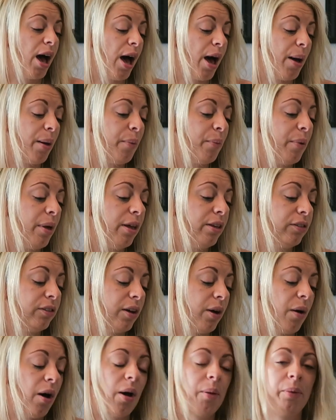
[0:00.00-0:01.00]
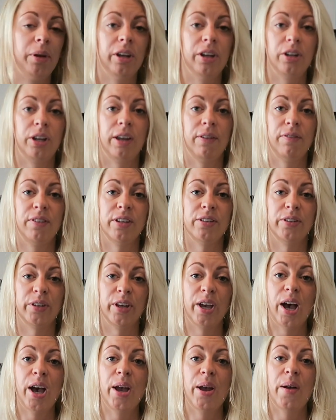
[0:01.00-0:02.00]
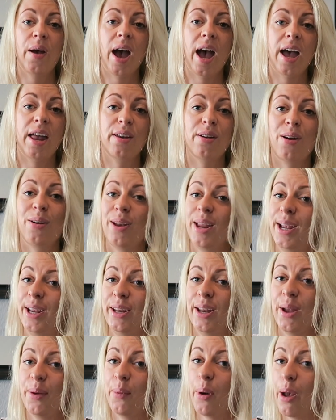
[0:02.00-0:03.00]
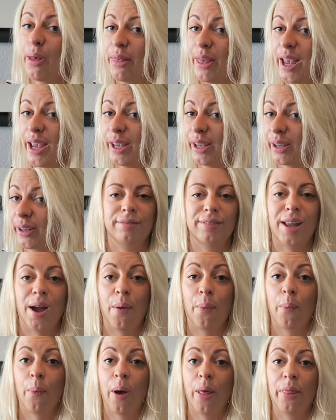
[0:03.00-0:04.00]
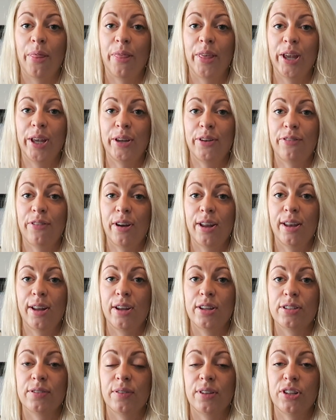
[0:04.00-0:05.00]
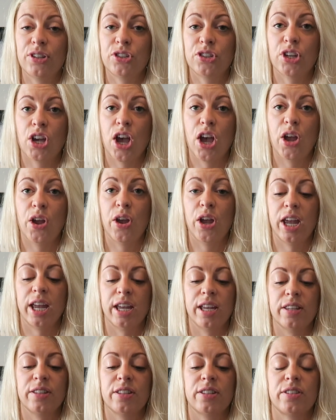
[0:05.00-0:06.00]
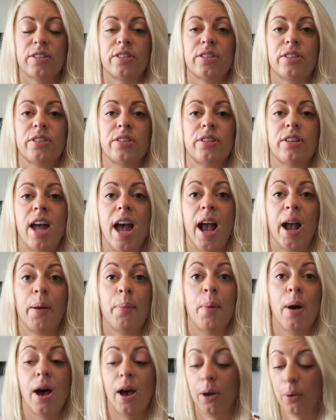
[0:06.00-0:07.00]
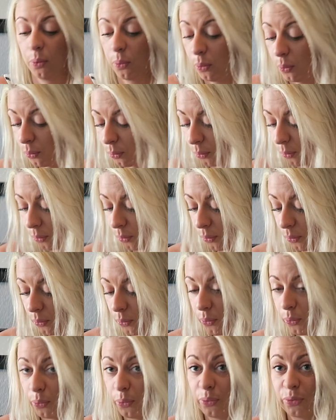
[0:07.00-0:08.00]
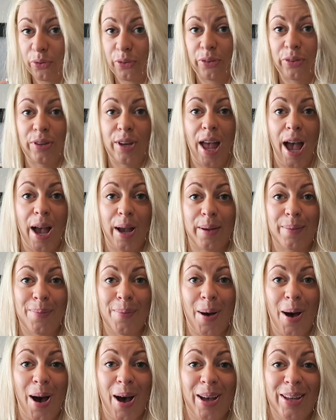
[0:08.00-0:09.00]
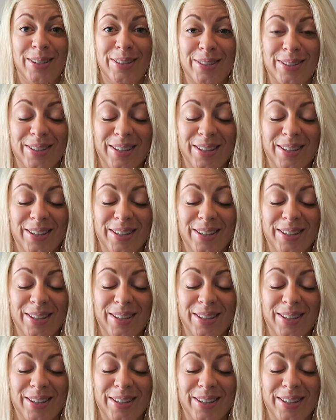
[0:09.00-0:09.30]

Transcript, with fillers: Um, so I'm going to give these a go and I'll let you know what I think. Now one thing I find loads of at the show is snack bar. Ooh, snack bar.